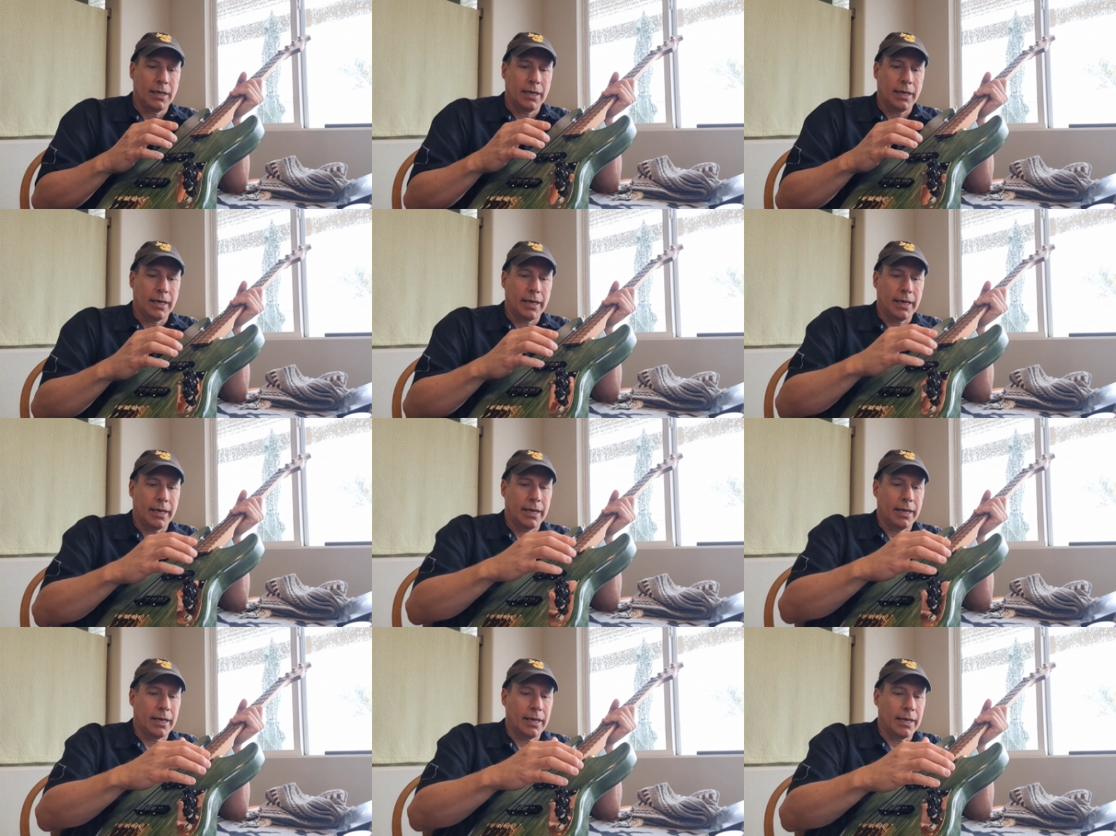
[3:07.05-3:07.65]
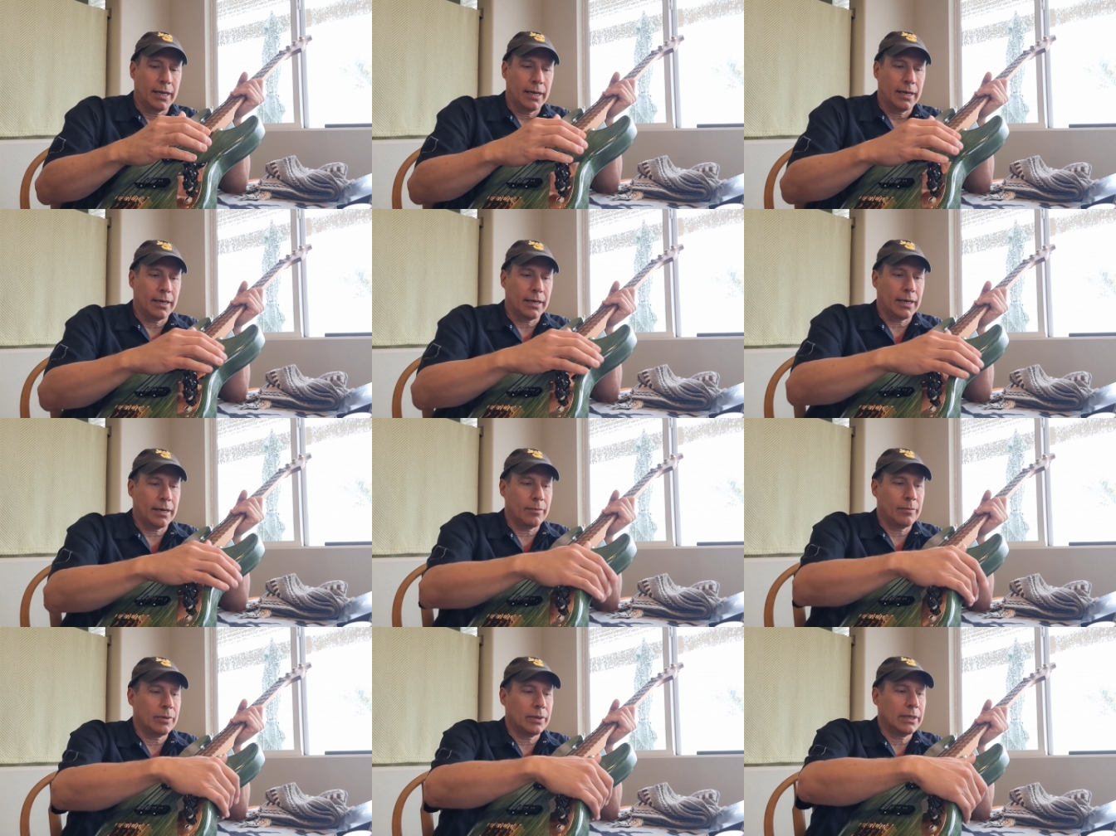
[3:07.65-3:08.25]
and
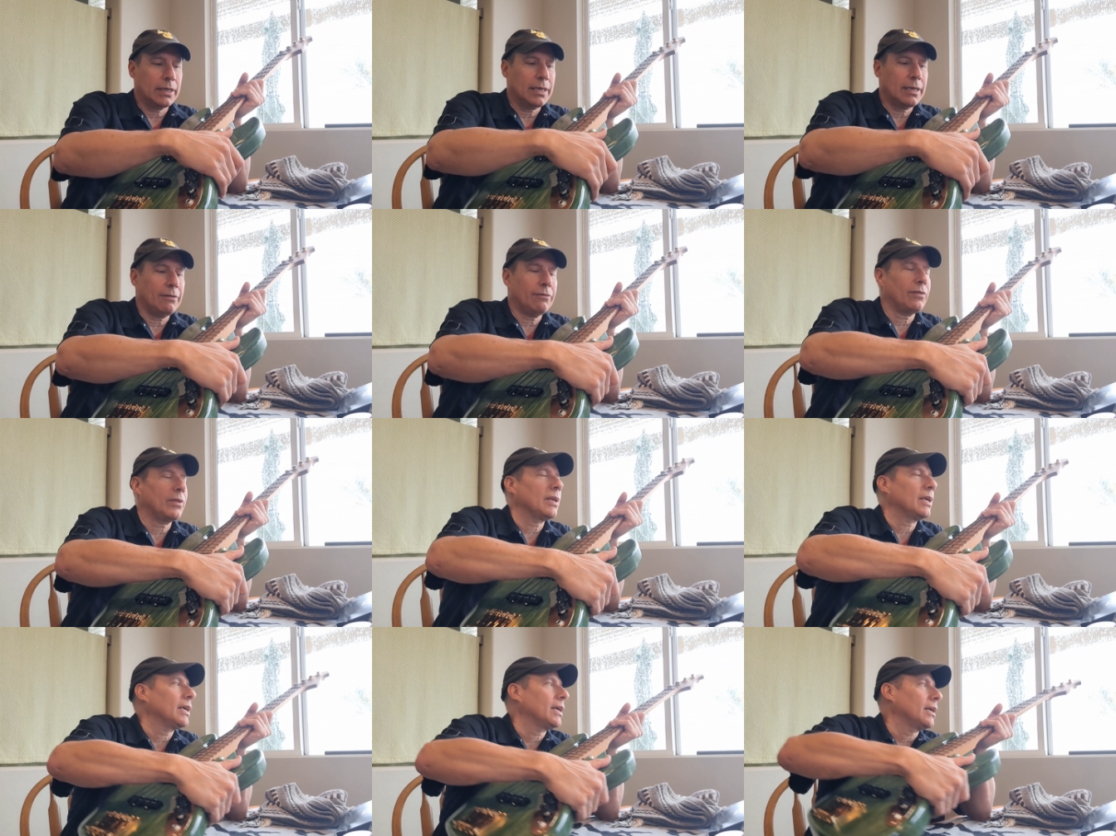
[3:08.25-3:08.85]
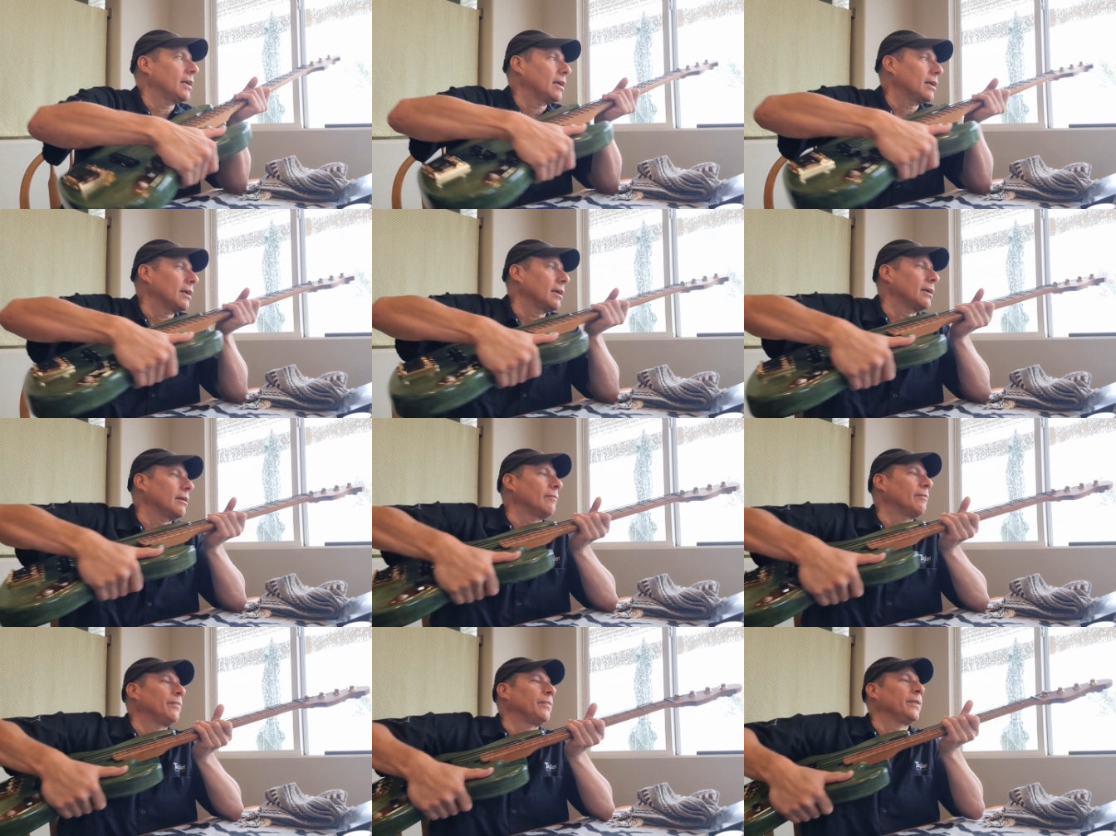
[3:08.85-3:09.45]
I believe the
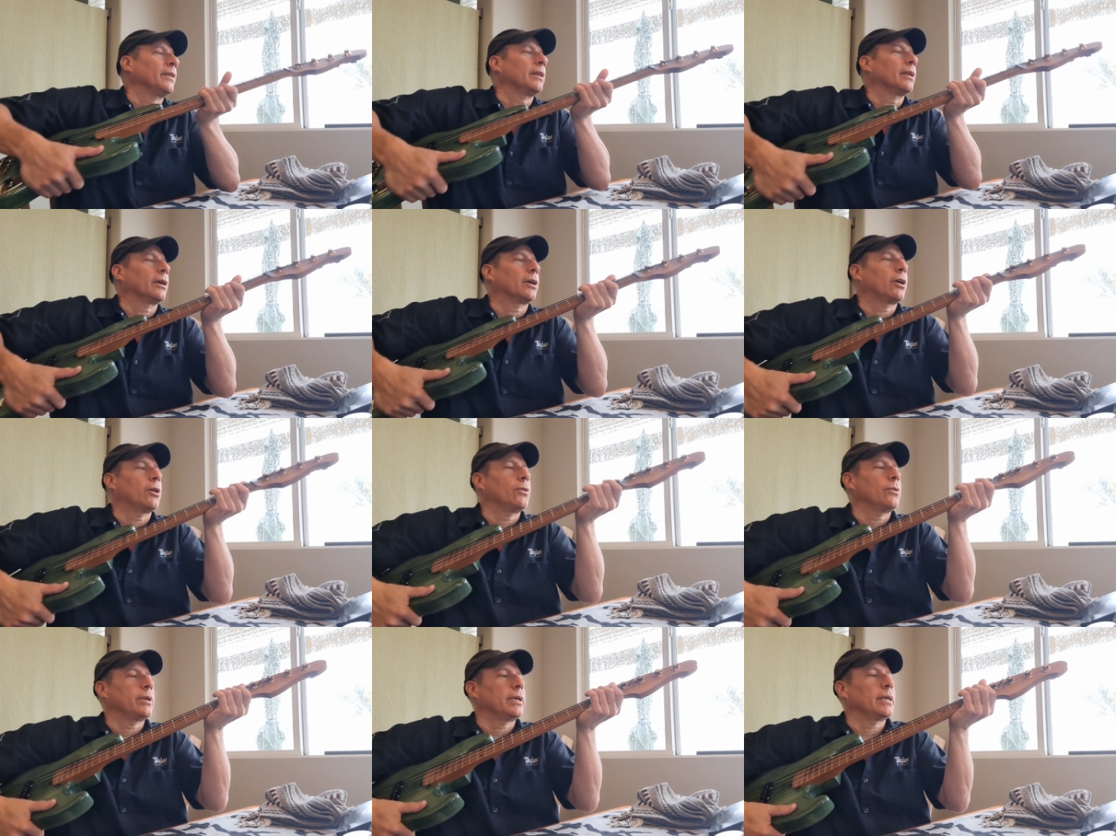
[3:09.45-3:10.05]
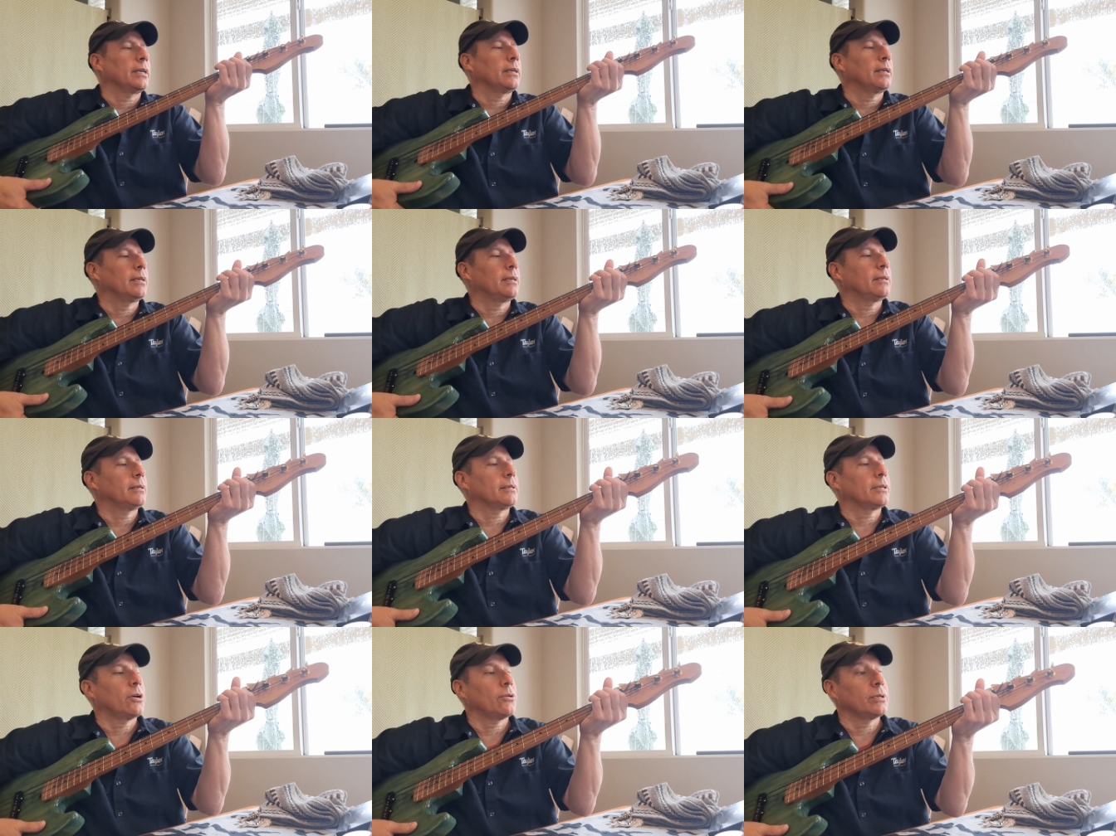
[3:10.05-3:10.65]

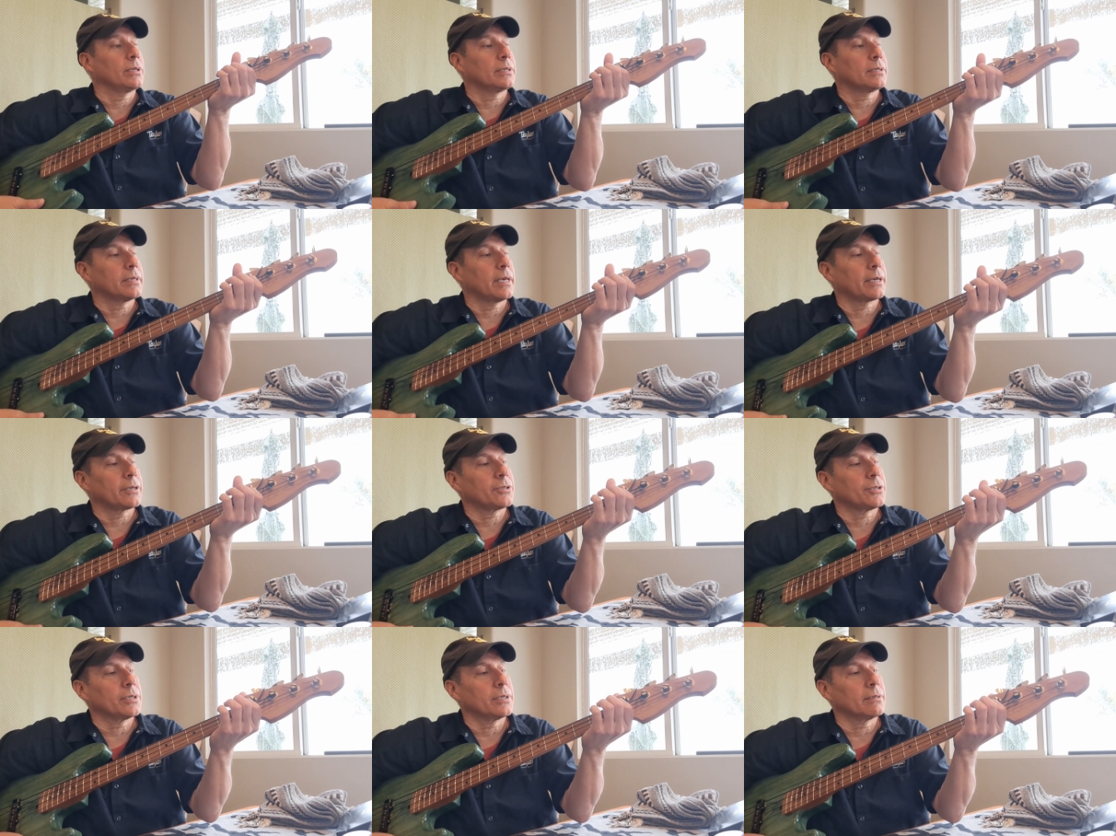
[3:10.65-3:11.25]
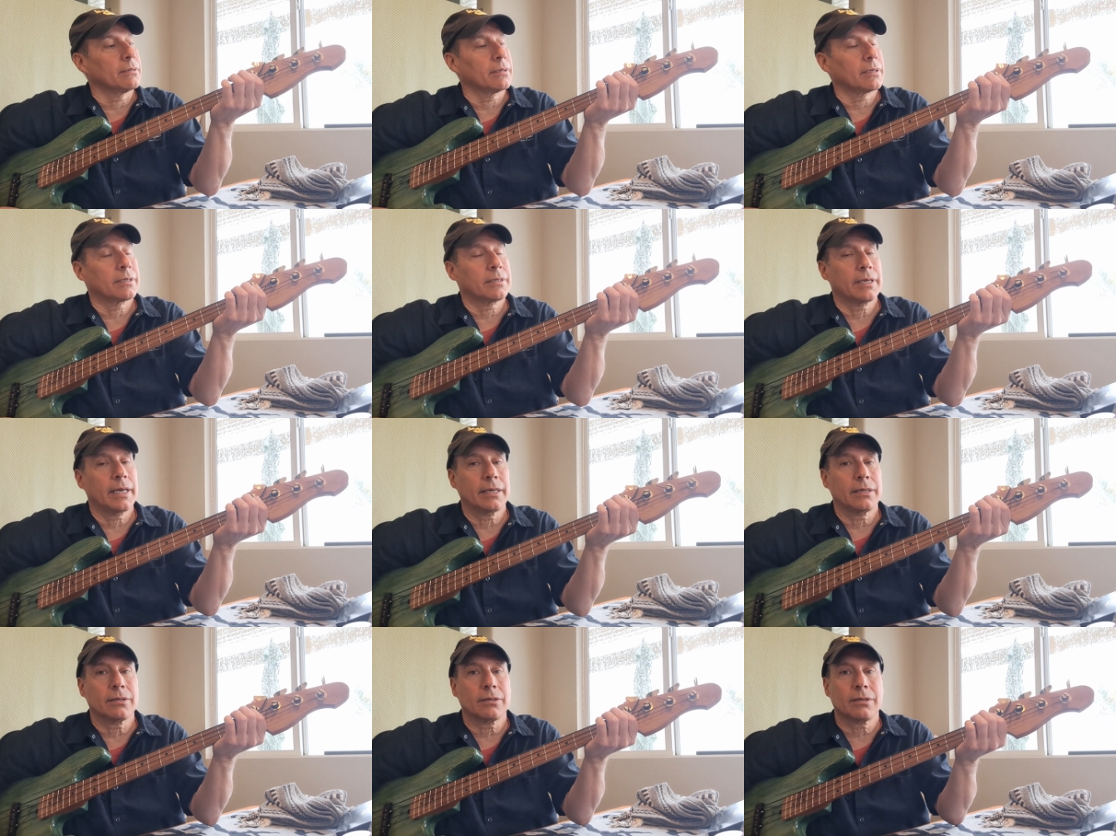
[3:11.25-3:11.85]
coated section
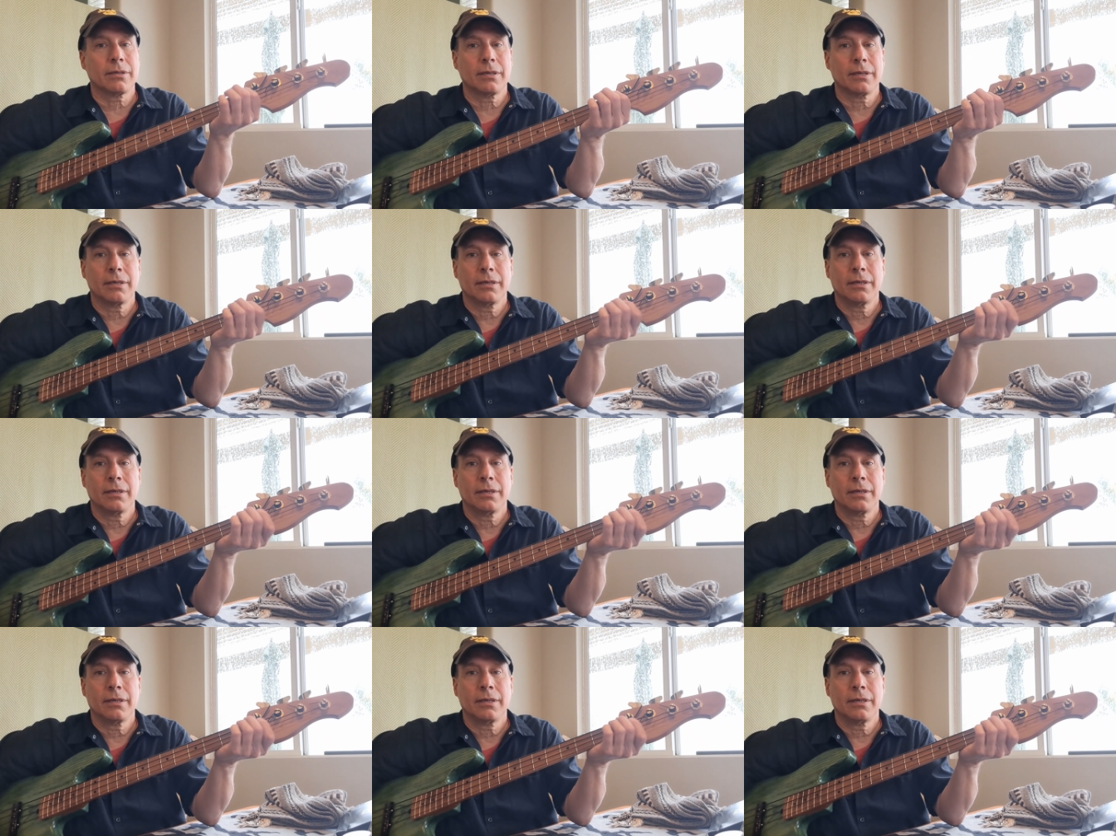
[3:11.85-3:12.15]
extends